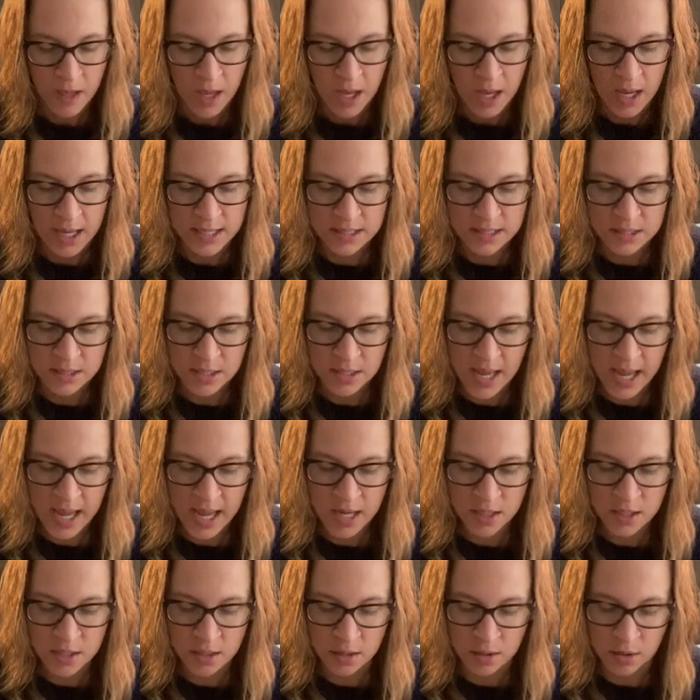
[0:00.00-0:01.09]
I
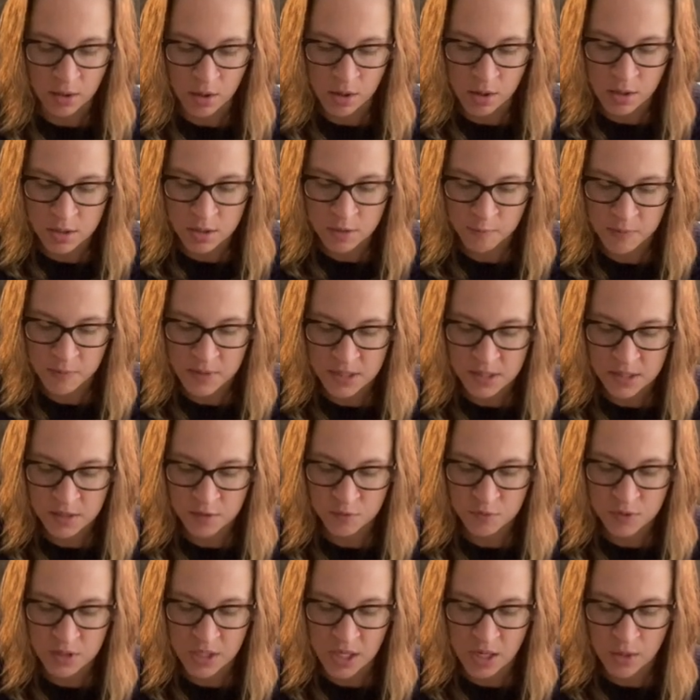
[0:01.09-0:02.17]
snagged a long piece of
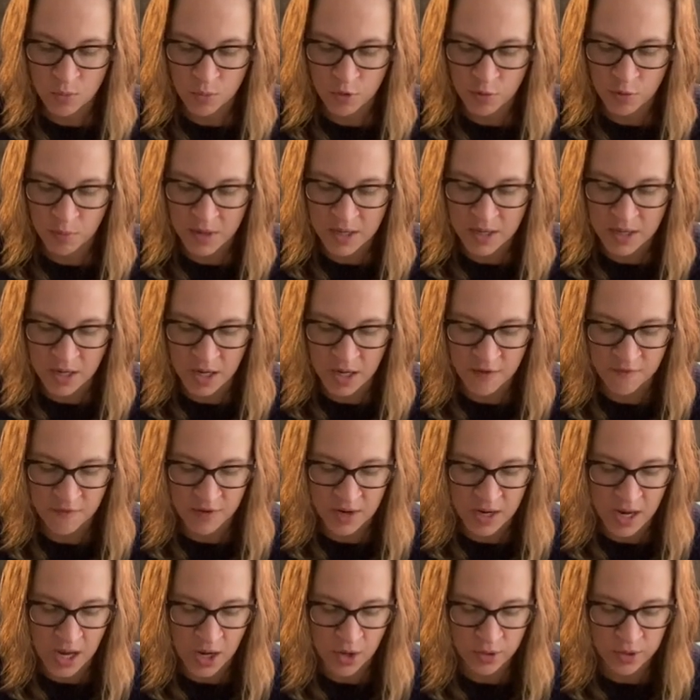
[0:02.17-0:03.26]
skin with my knife and
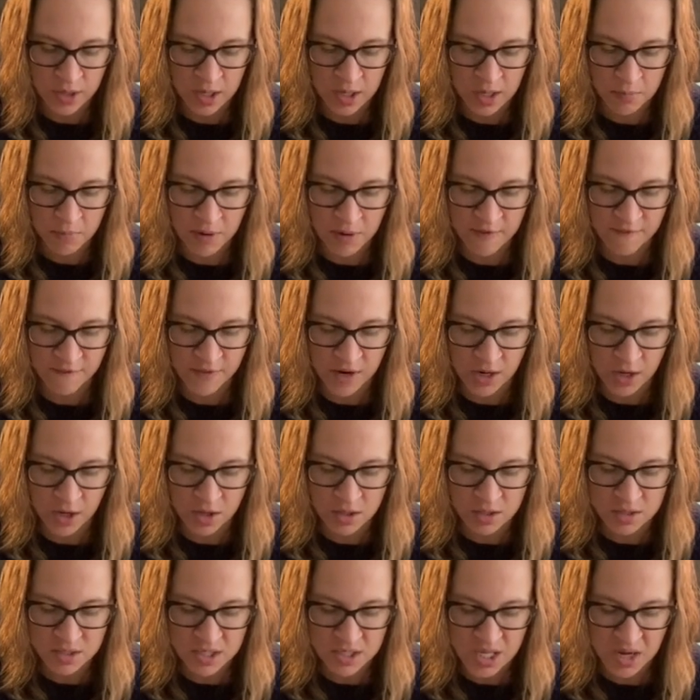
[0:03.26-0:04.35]
held it in my fingers.